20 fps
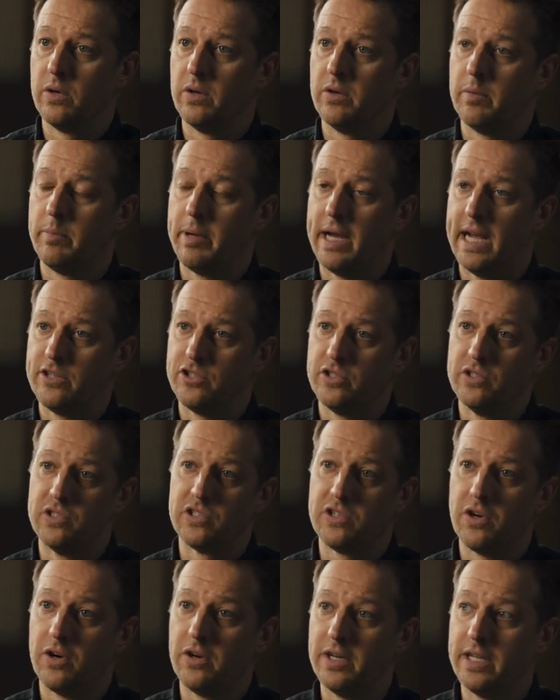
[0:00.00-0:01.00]
where the passion
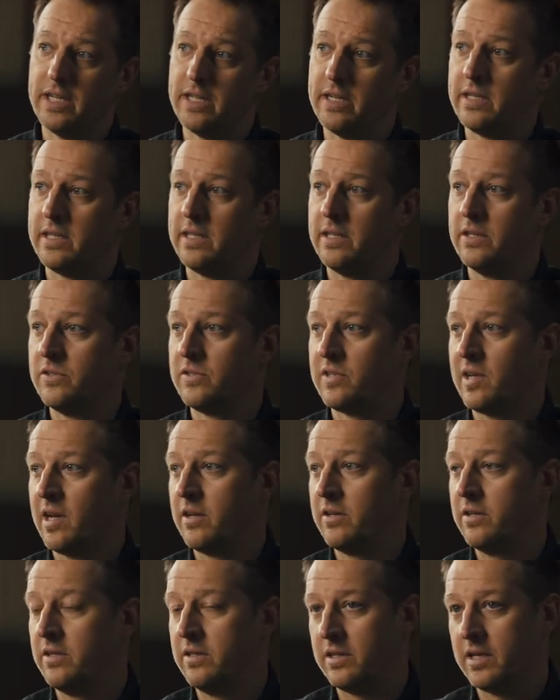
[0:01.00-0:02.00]
started and here's
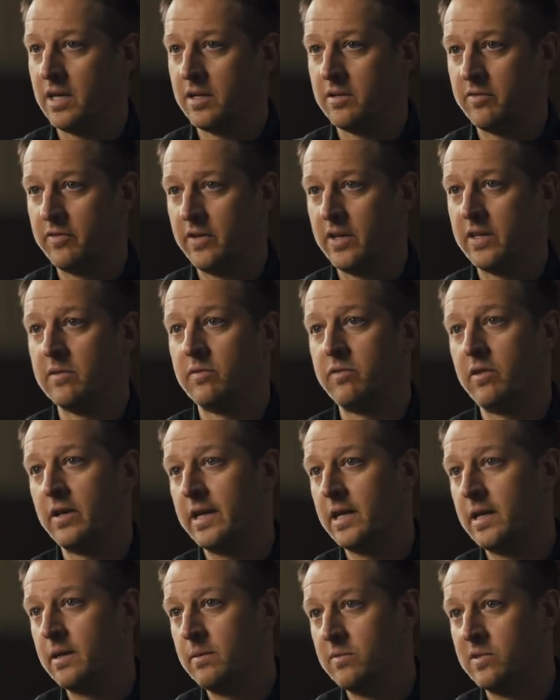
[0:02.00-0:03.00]
how you kind of fan the
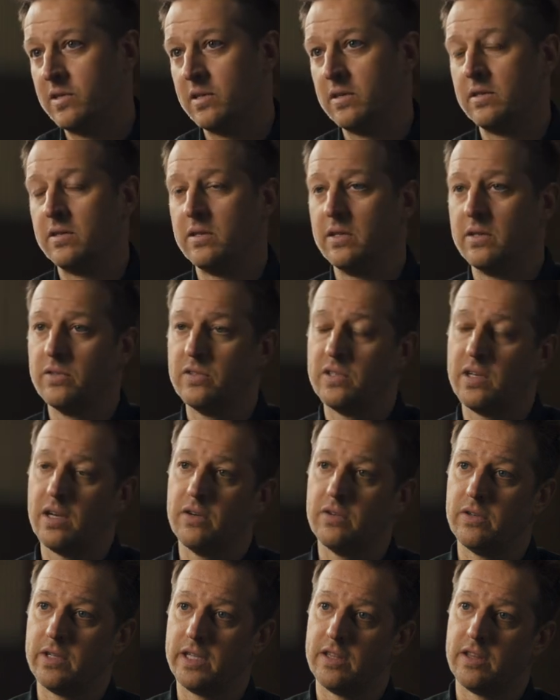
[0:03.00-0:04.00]
flames and here's
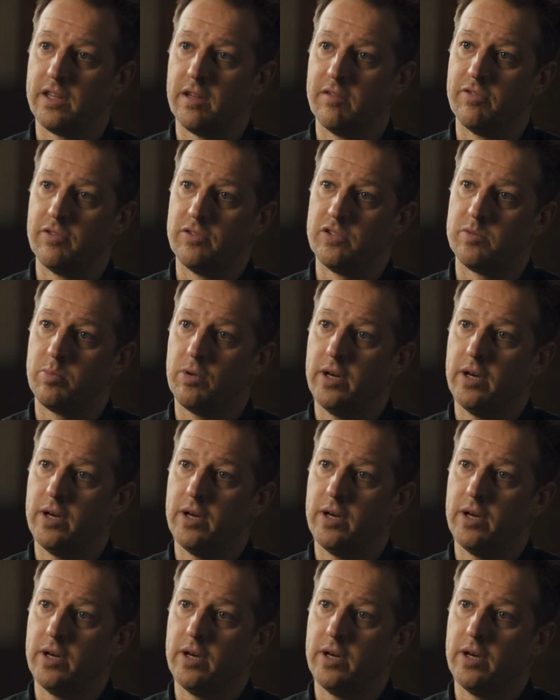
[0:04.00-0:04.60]
how we get that first